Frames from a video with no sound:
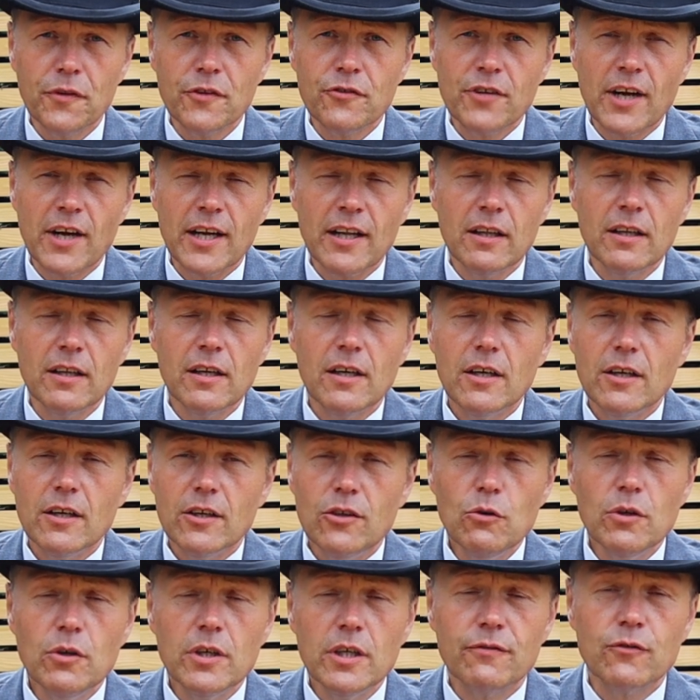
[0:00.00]
the channel,
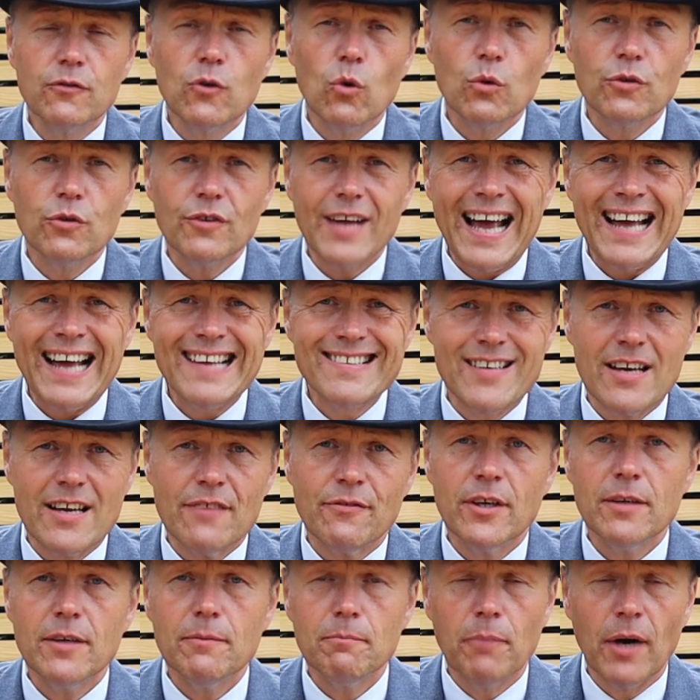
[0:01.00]
you can of course, as
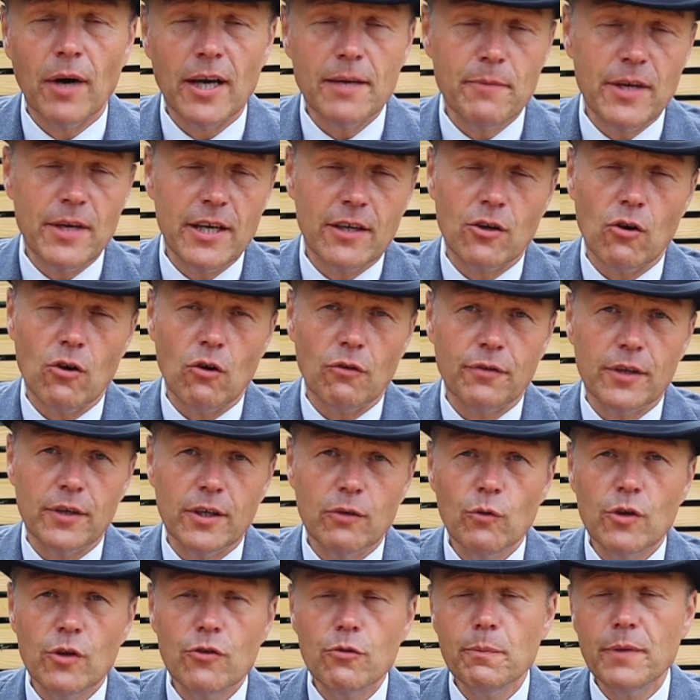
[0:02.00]
ever, buy me a coffee,
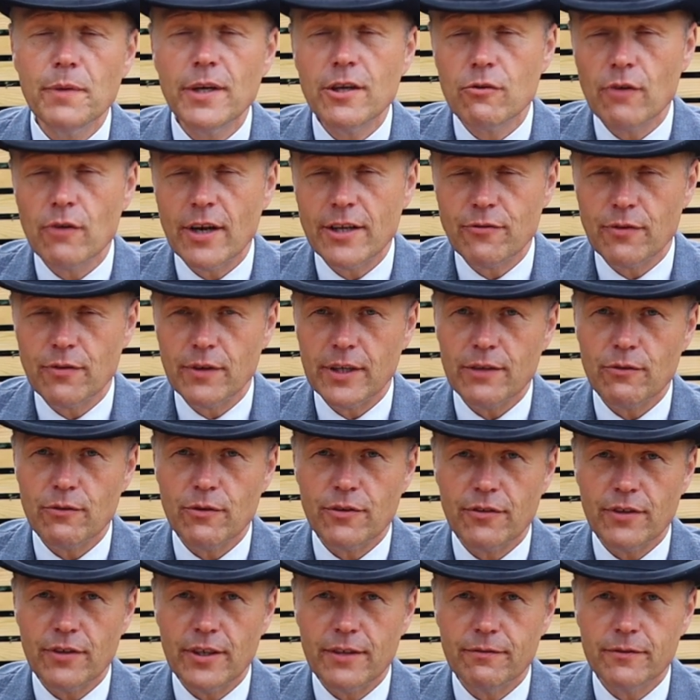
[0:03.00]
which would be gratefully
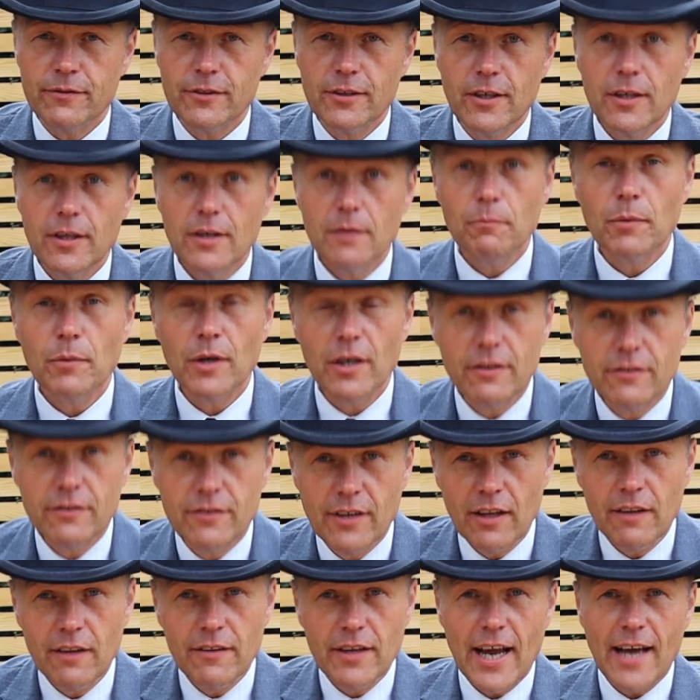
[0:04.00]
received. But
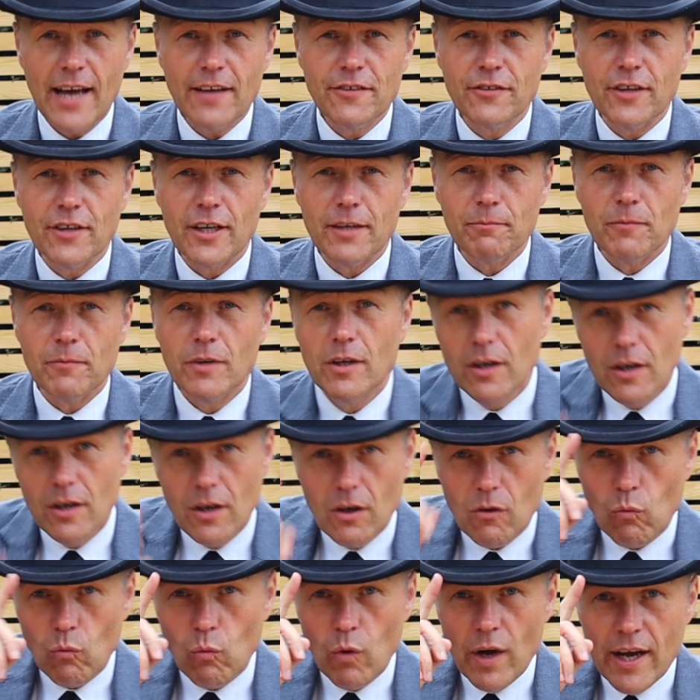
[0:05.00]
until the next time,
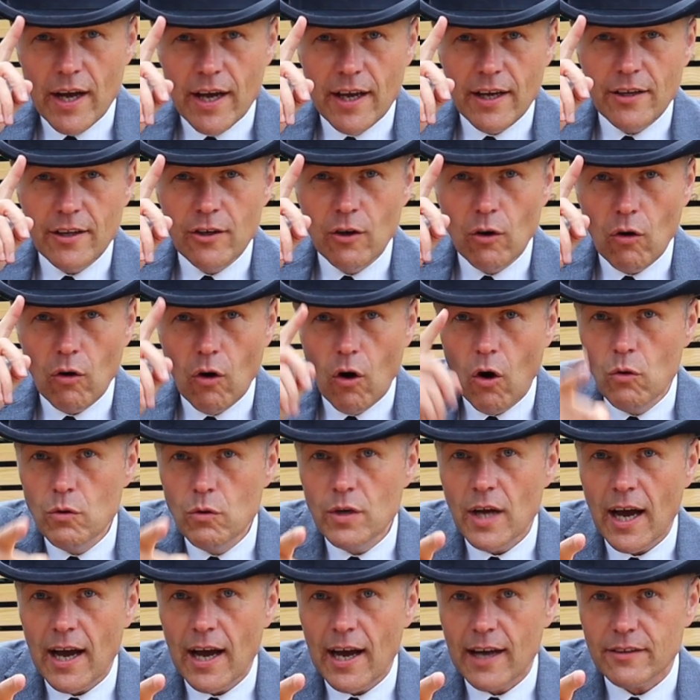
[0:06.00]
wear your own
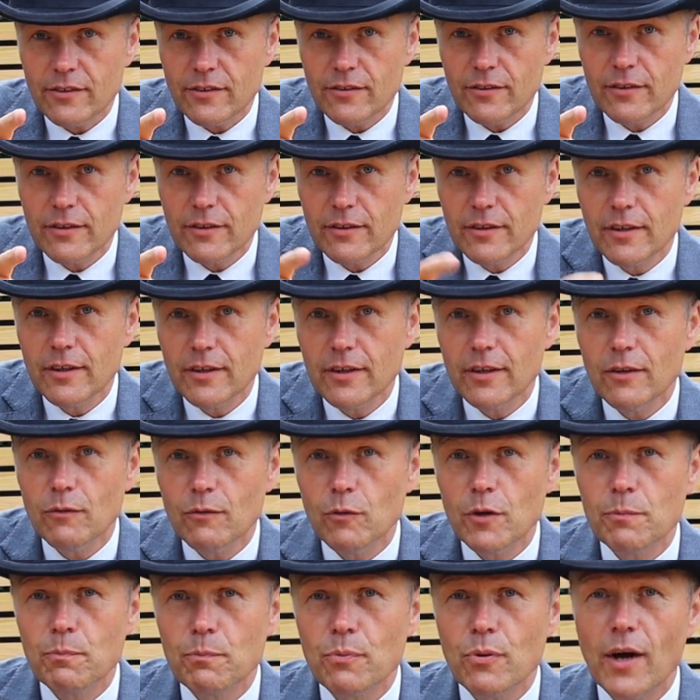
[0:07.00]
hat
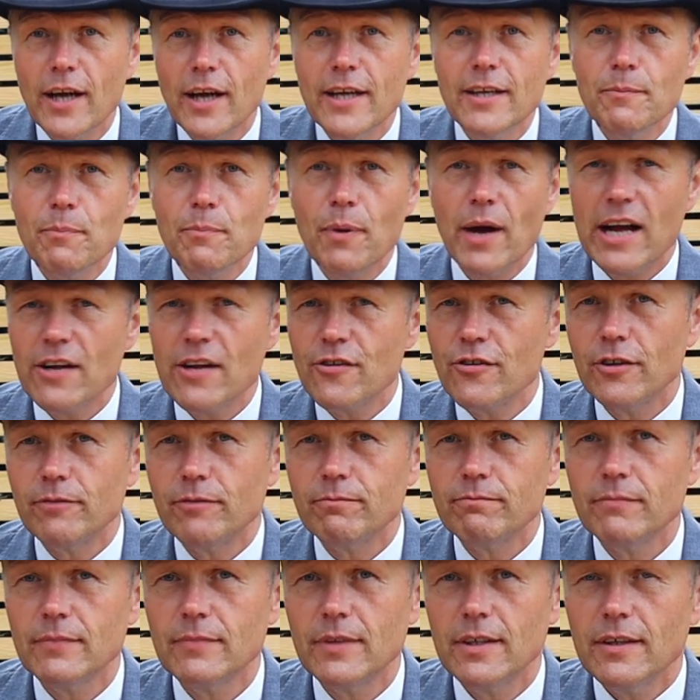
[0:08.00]
with pride and passion,
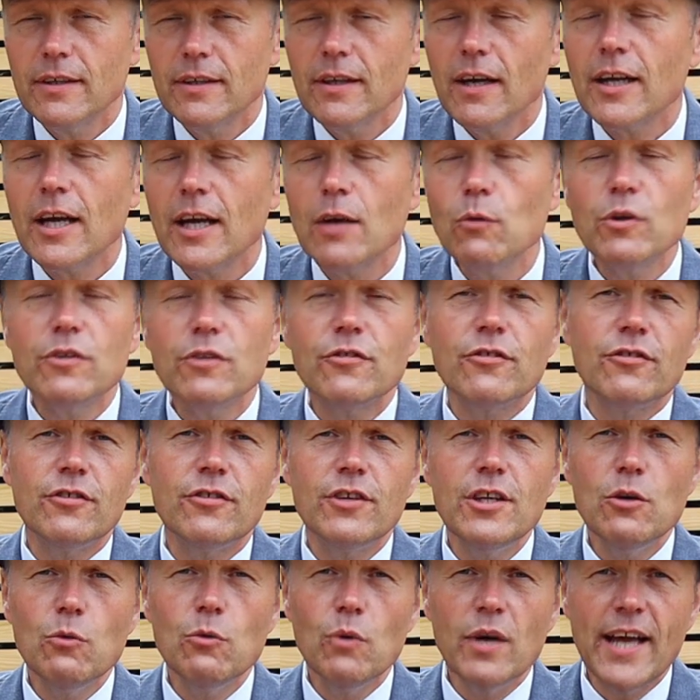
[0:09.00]
and I will
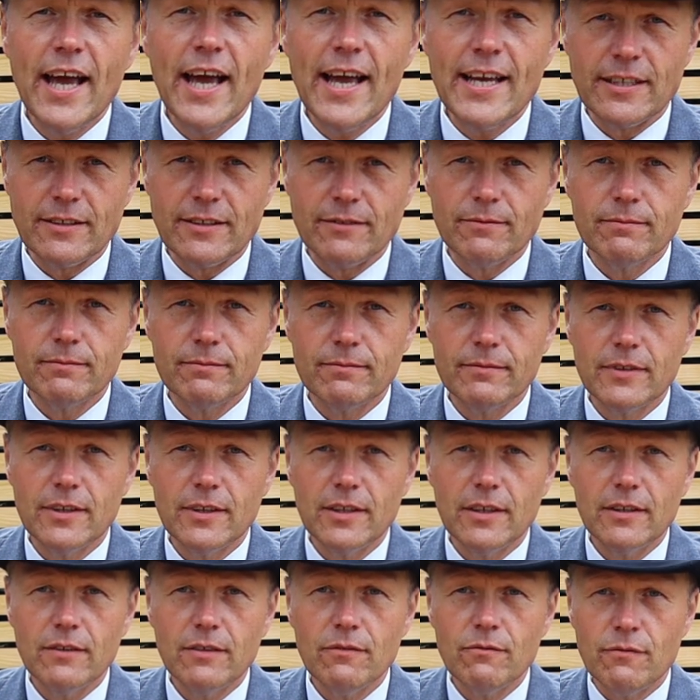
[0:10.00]
see you again
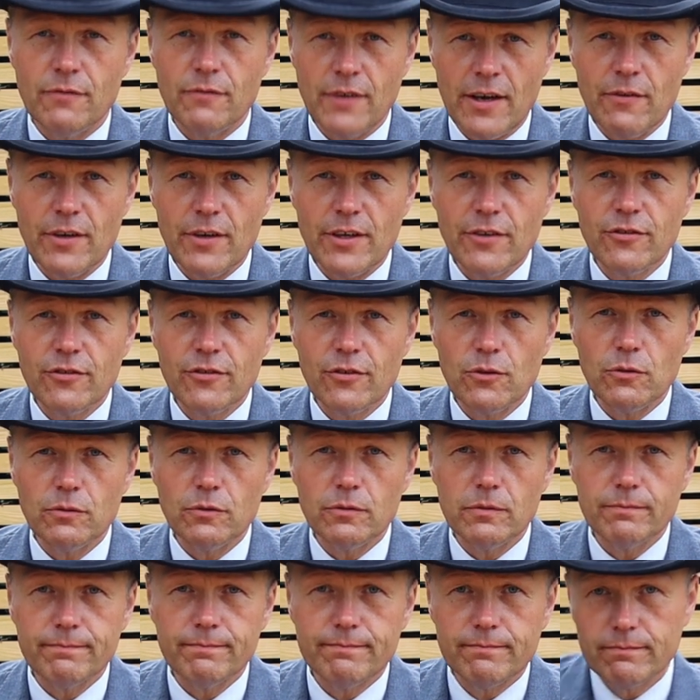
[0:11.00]
very
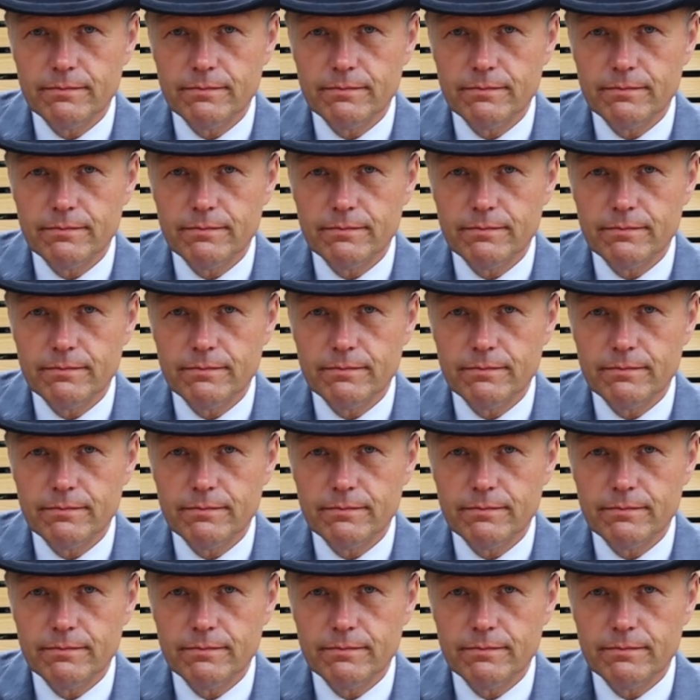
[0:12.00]
soon.